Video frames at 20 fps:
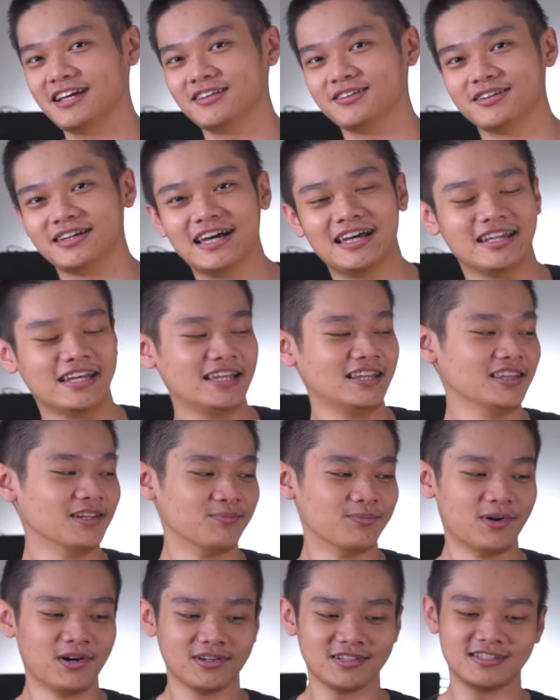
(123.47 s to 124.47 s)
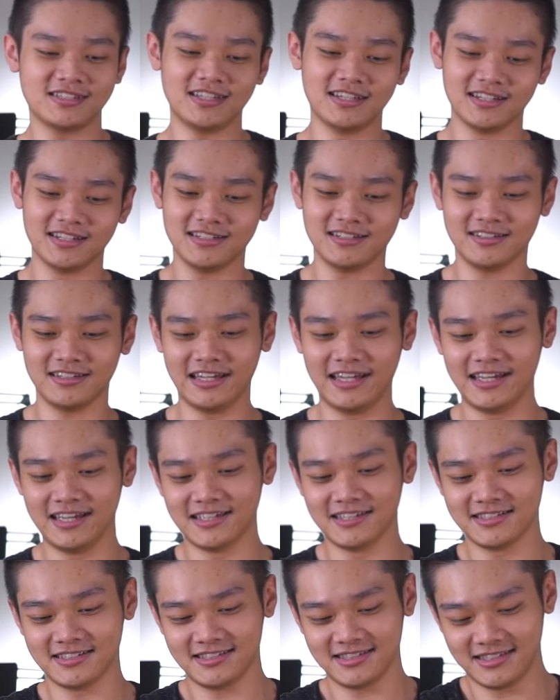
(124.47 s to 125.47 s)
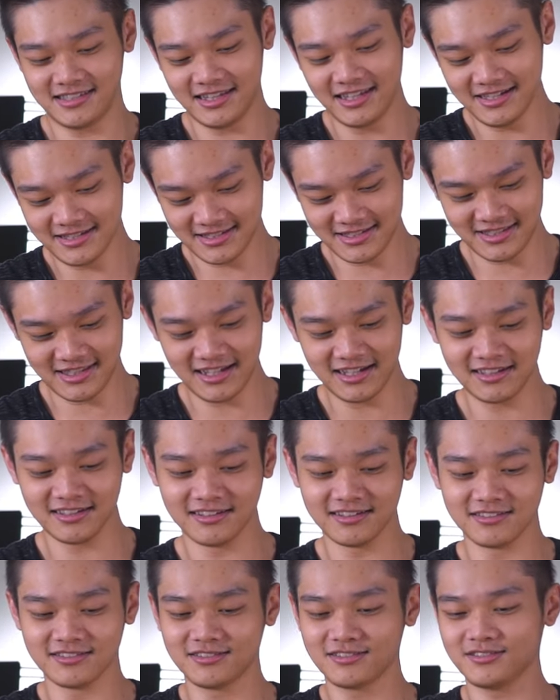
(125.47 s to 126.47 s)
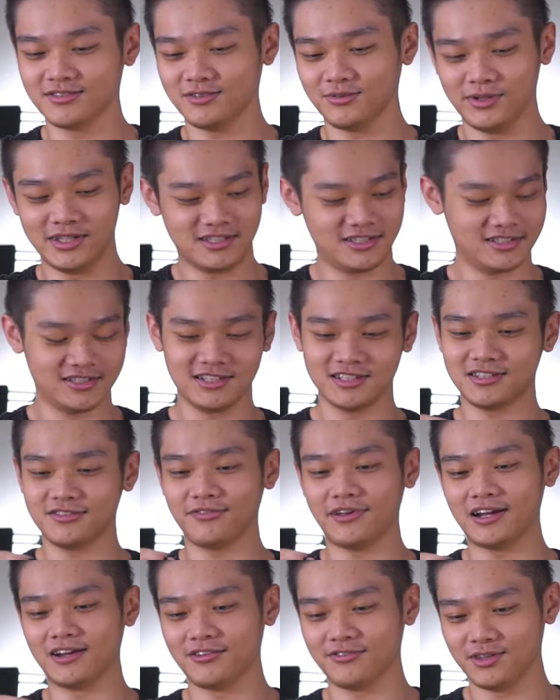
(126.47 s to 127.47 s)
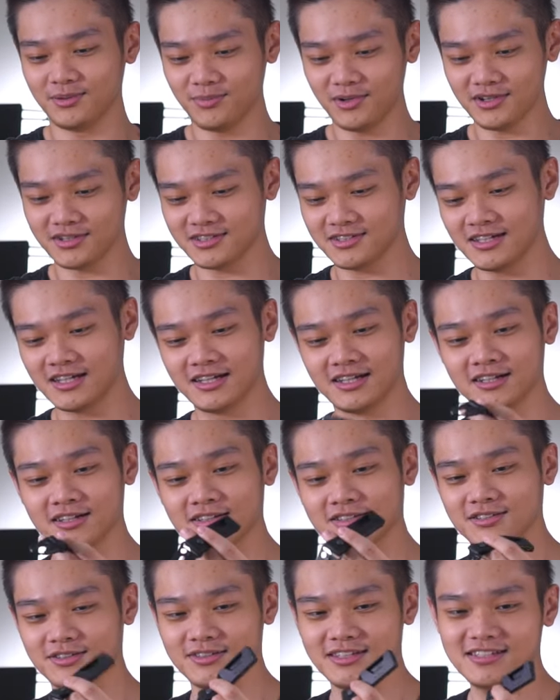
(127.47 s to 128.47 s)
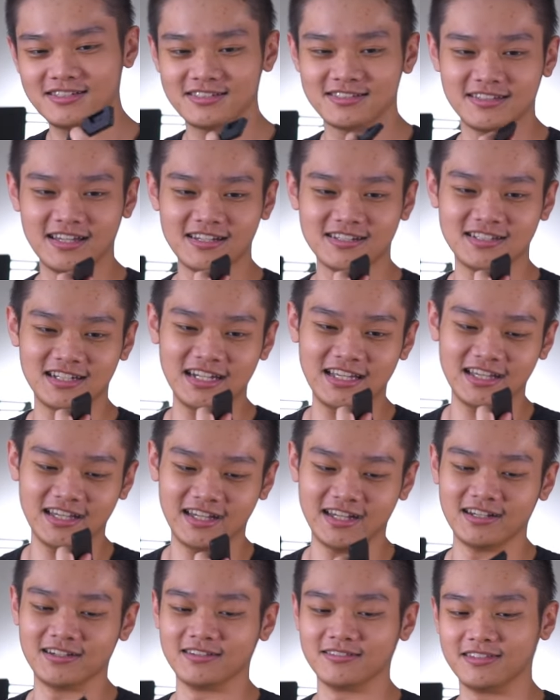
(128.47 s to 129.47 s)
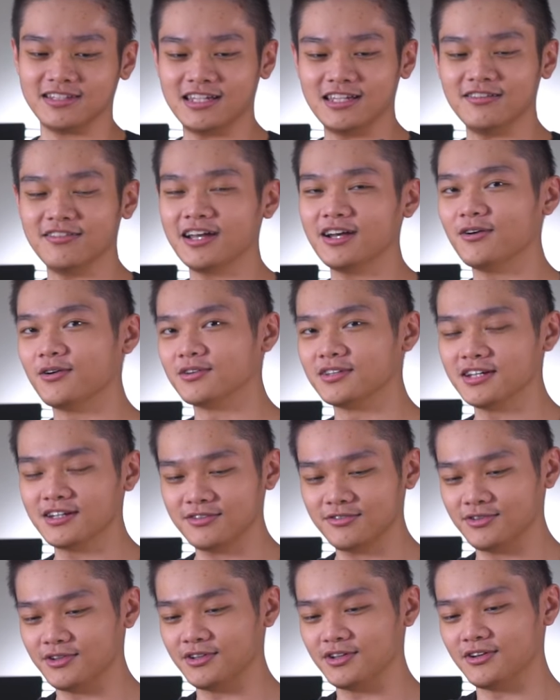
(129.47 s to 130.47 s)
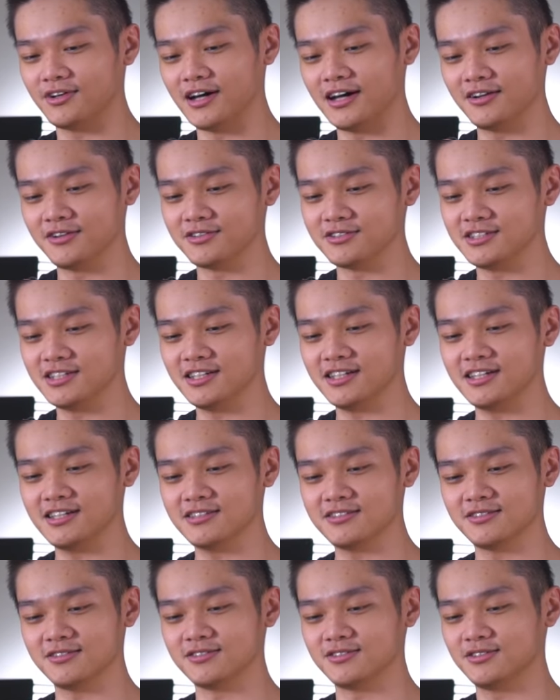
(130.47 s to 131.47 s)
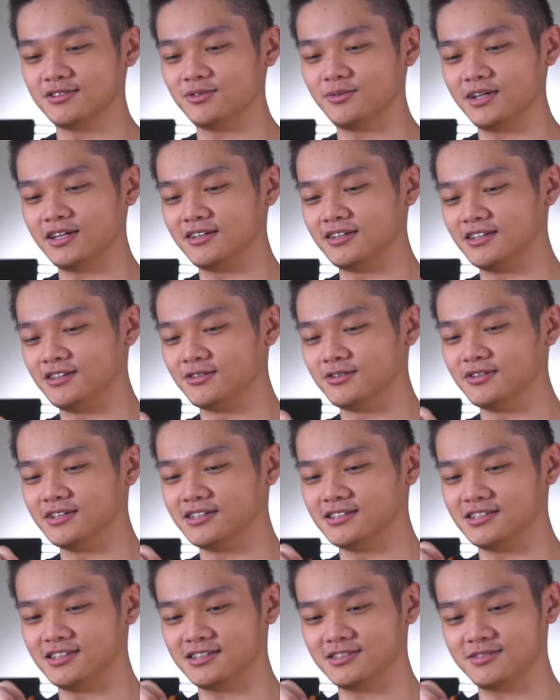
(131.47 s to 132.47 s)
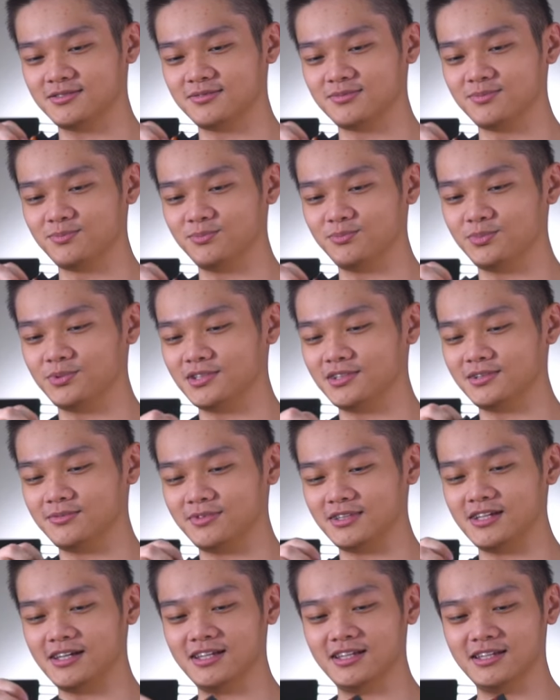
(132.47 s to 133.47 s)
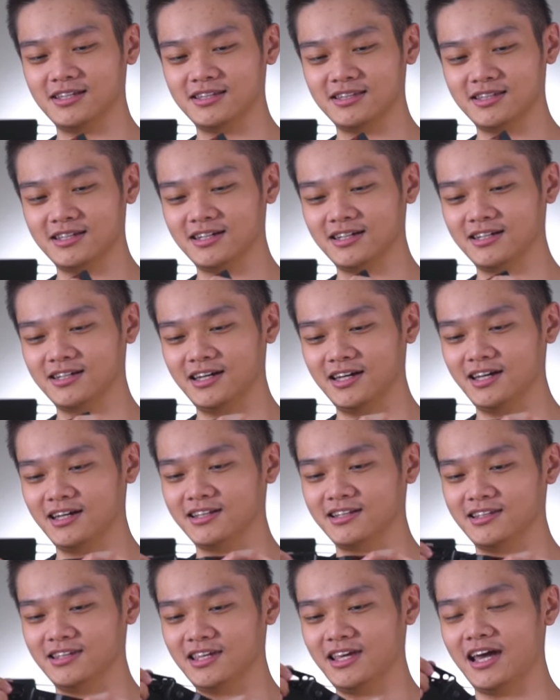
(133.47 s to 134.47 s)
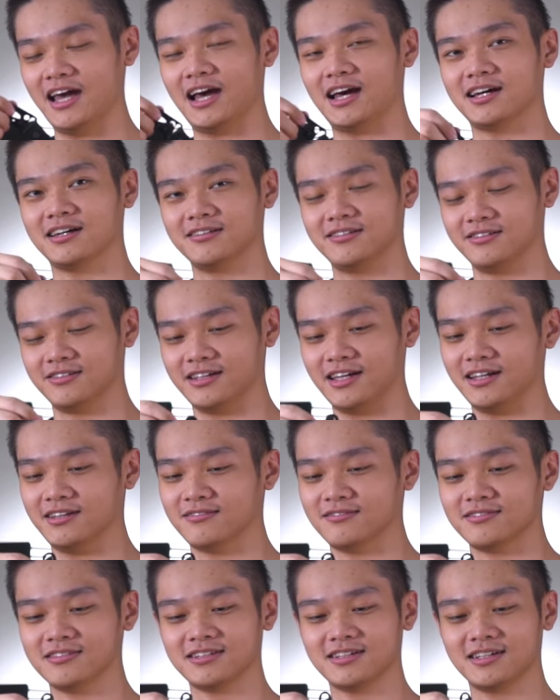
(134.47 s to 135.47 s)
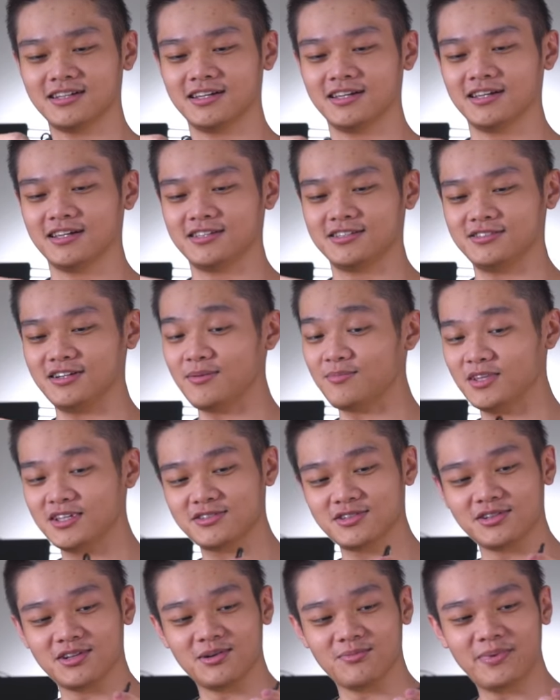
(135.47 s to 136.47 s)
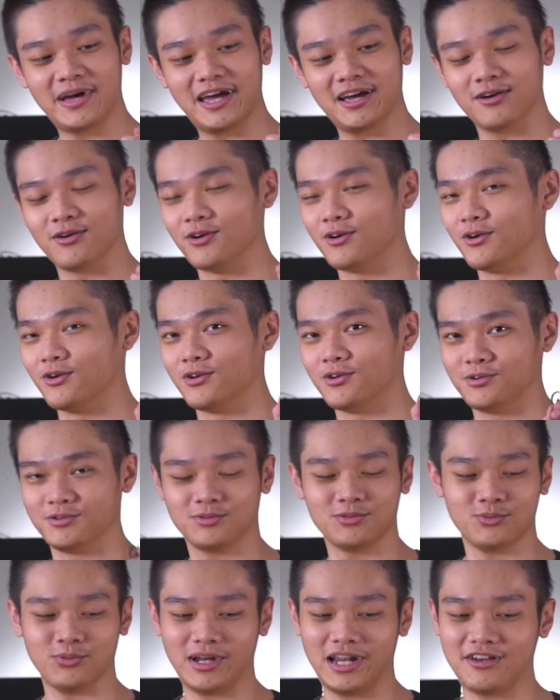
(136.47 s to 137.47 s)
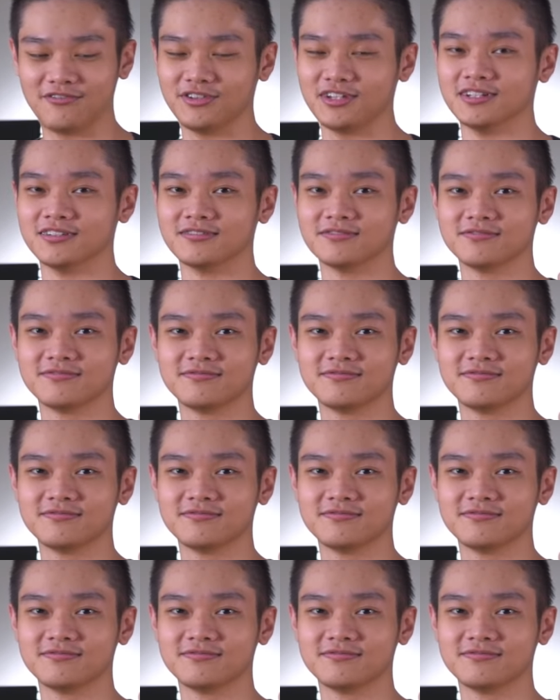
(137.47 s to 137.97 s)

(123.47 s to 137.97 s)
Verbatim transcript: that you get in the box here is this thing, which just fell off the box. So this is actually a keyring holder for your R O G Keystone, so what you do is just put it in there, and yeah, you can strap this on your back or whatever.